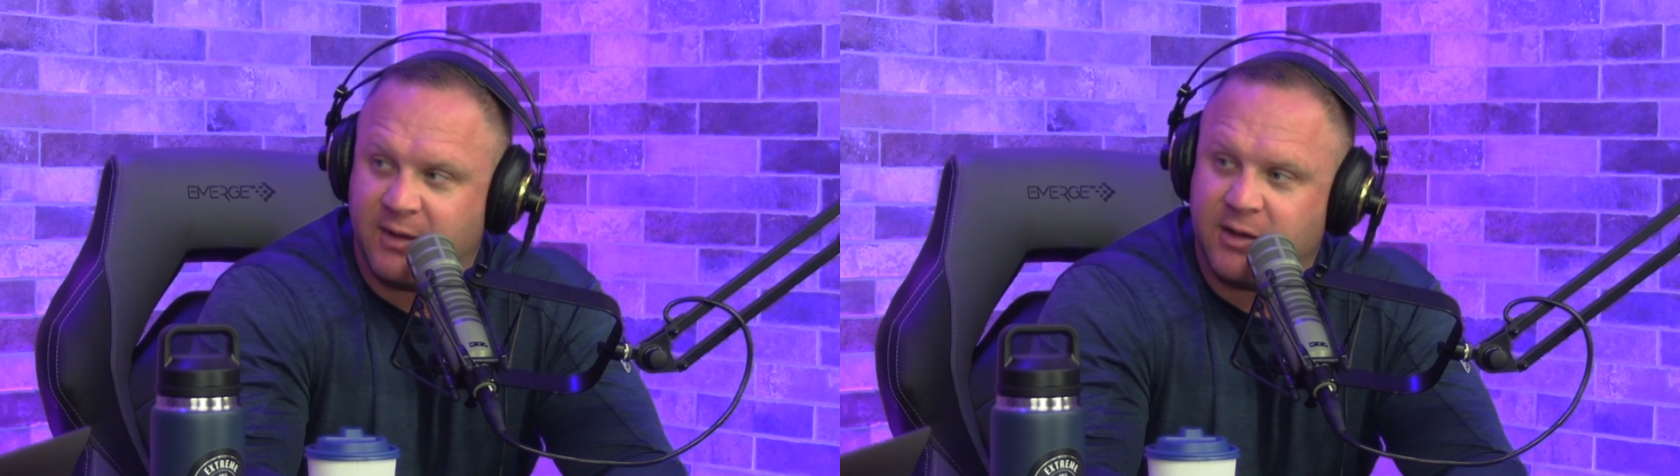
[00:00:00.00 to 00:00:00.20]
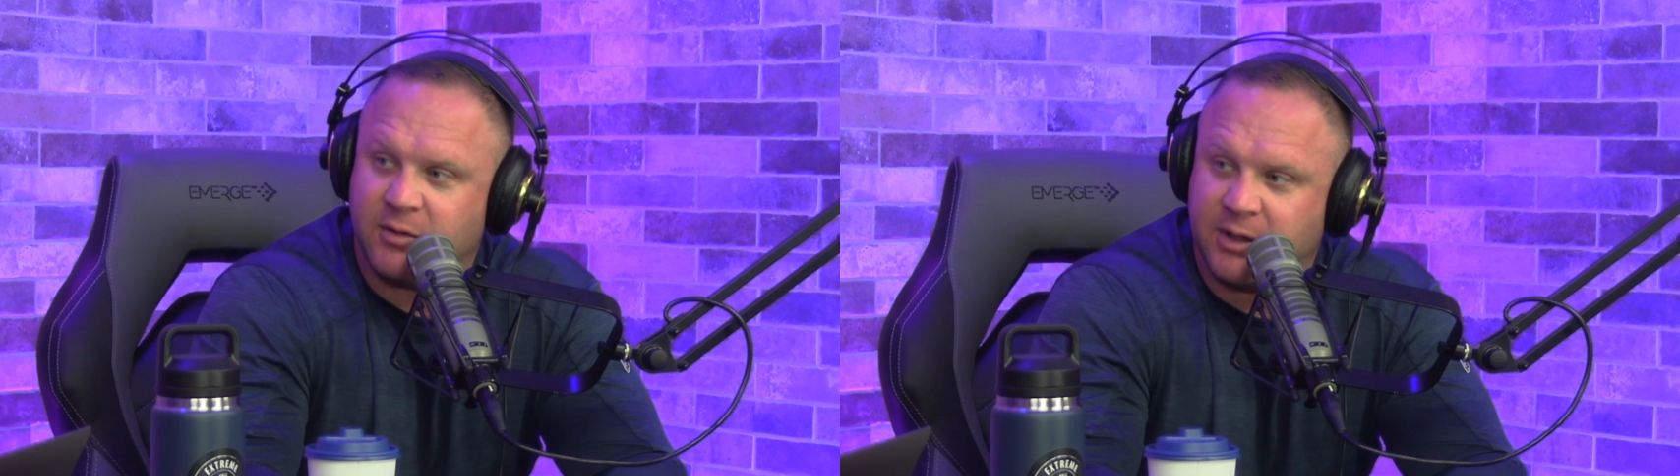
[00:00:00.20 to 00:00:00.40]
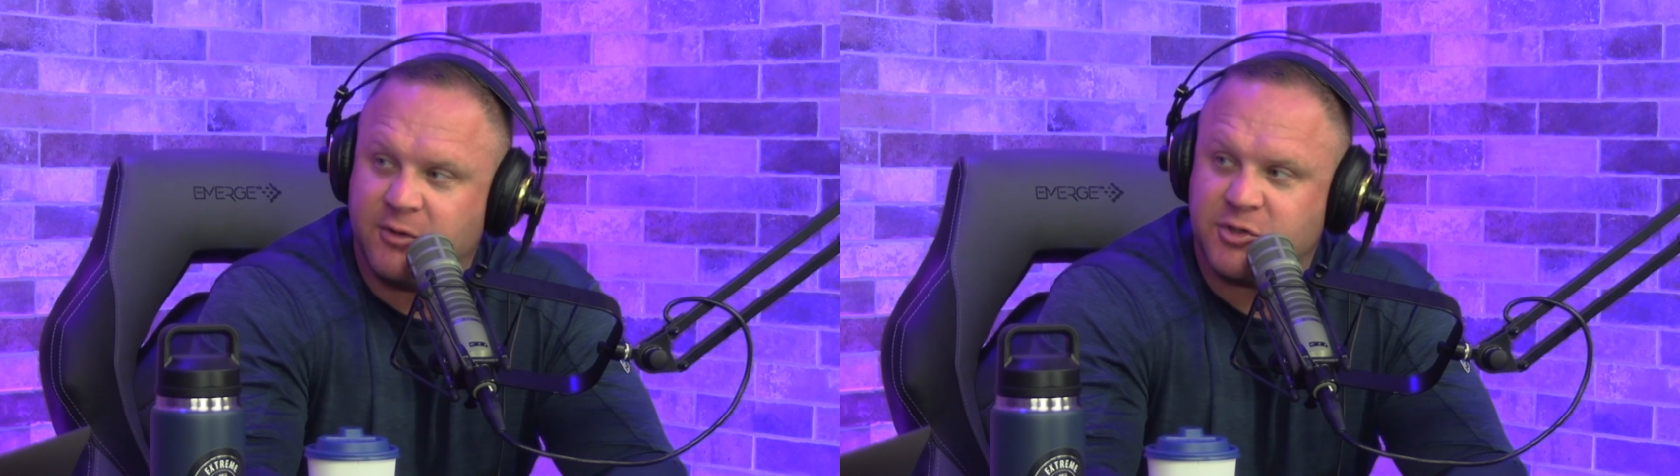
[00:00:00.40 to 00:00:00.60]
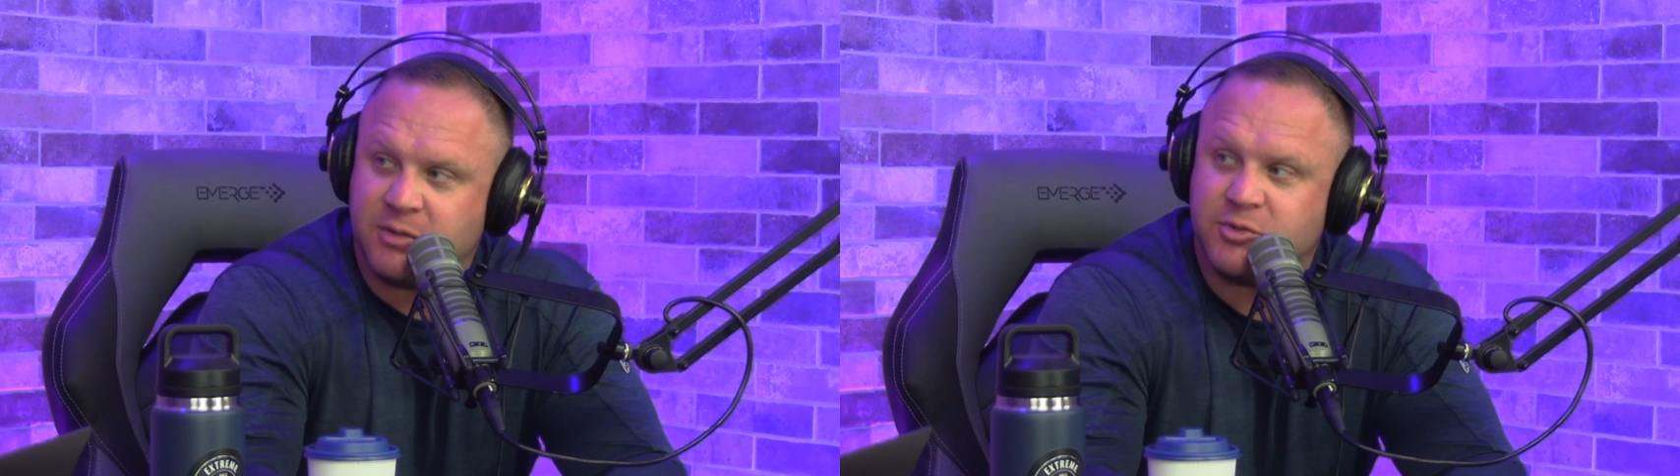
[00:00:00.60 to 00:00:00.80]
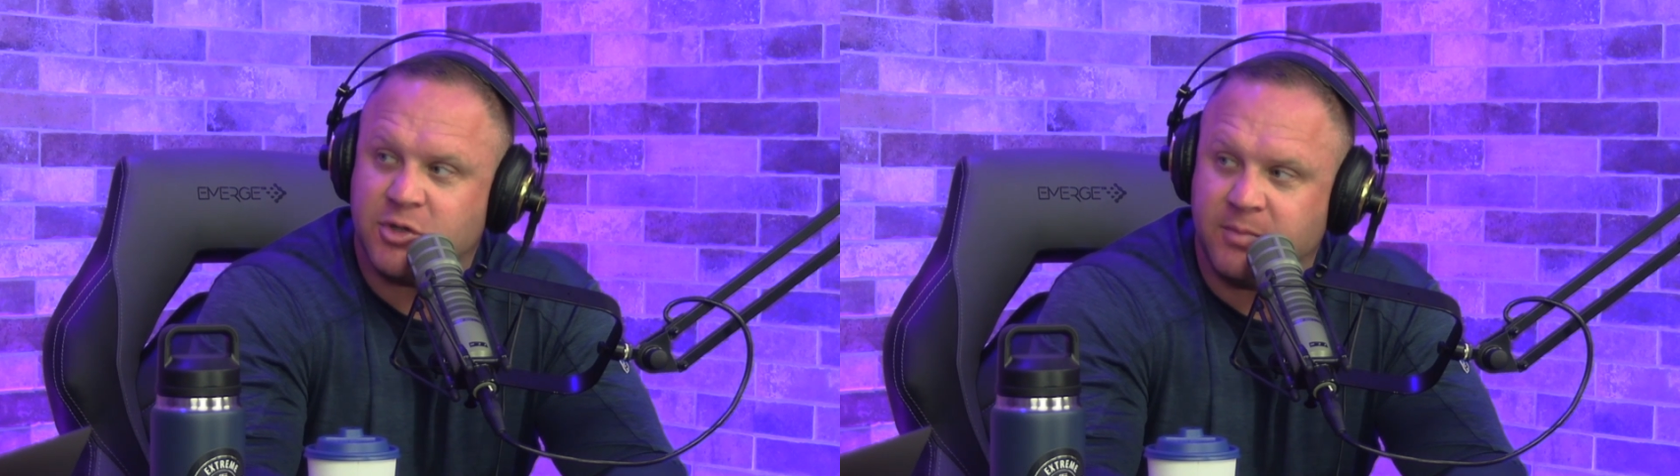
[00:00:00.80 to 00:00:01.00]
that your
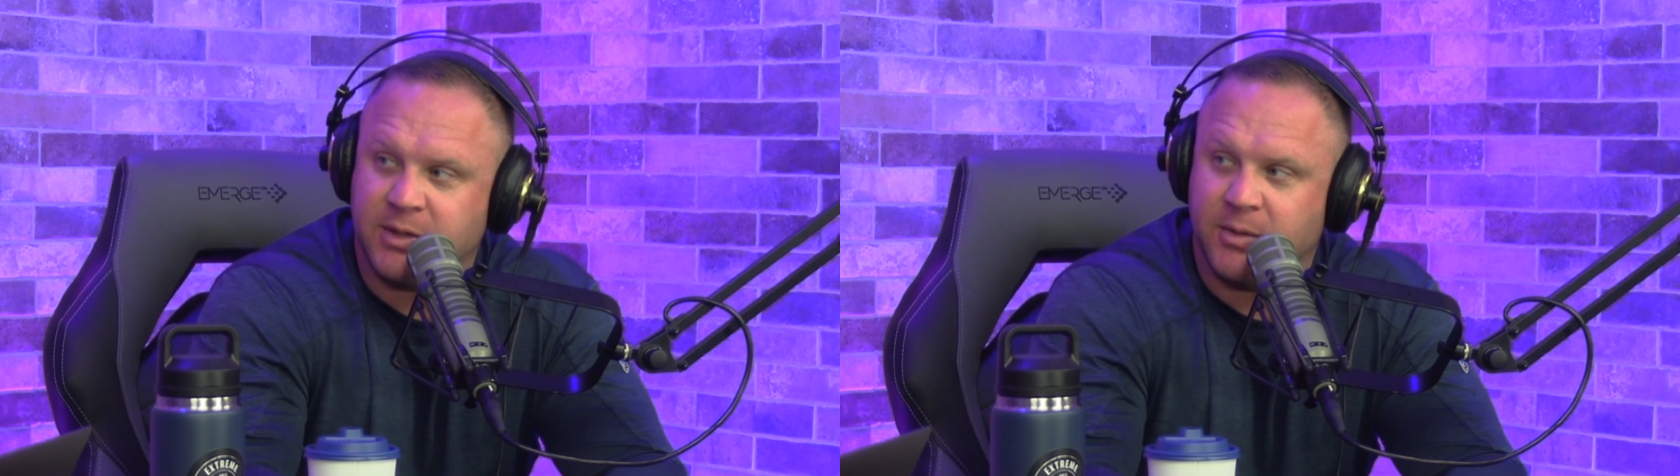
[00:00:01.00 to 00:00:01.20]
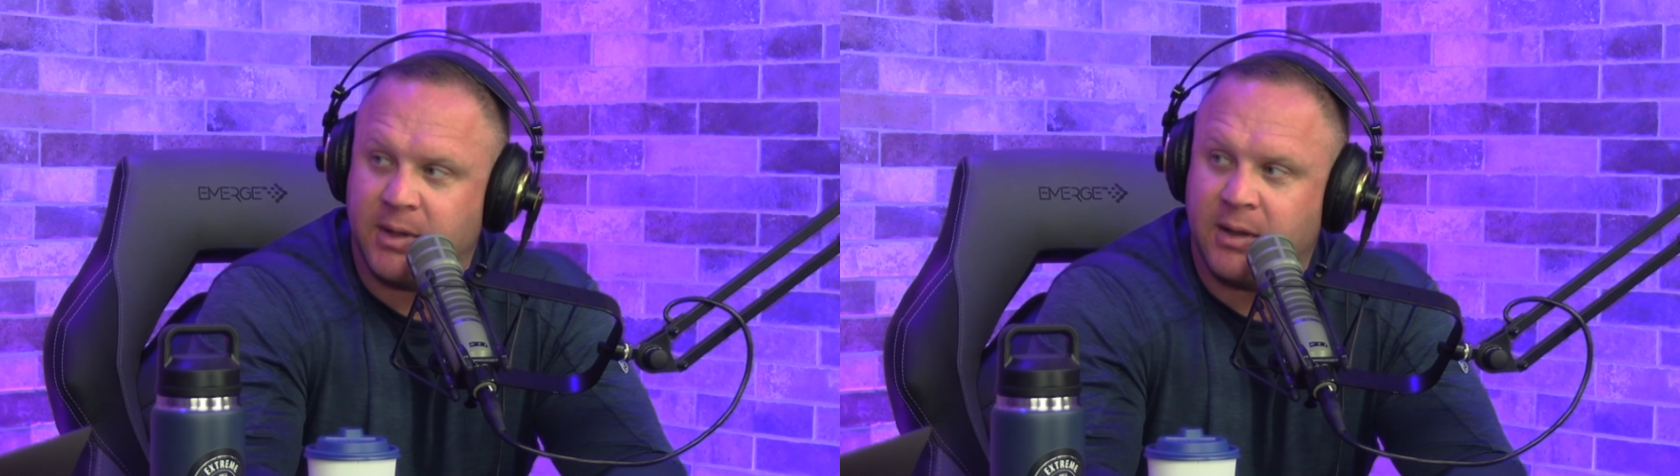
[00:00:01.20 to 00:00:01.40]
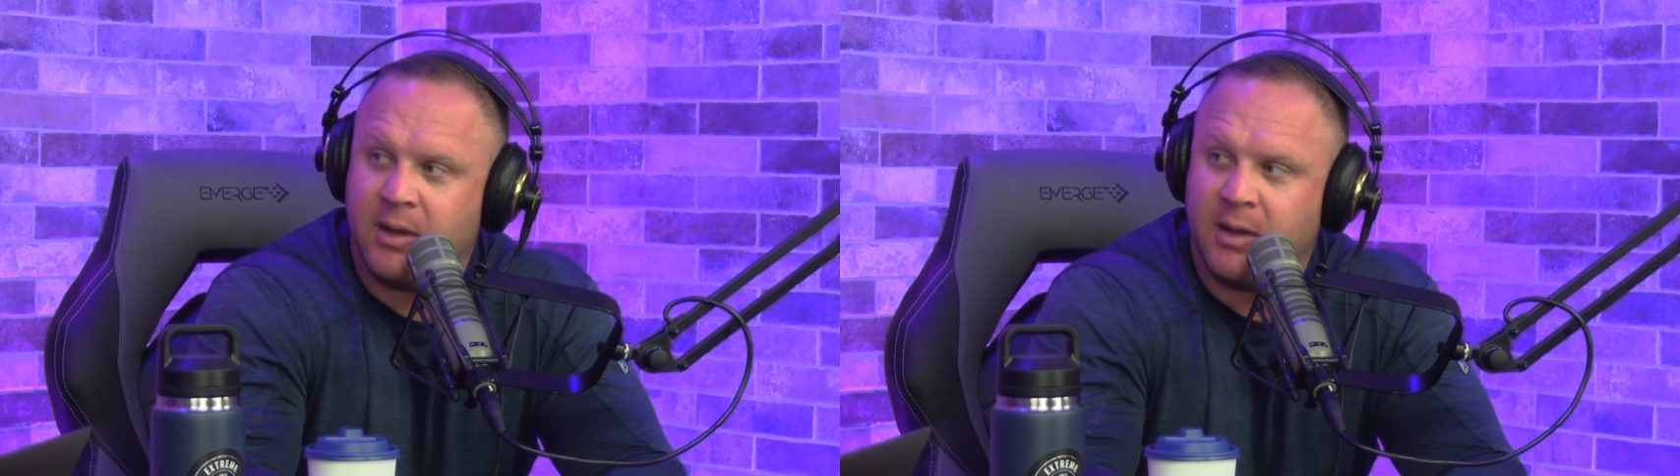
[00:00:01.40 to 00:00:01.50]
leadership should be doing.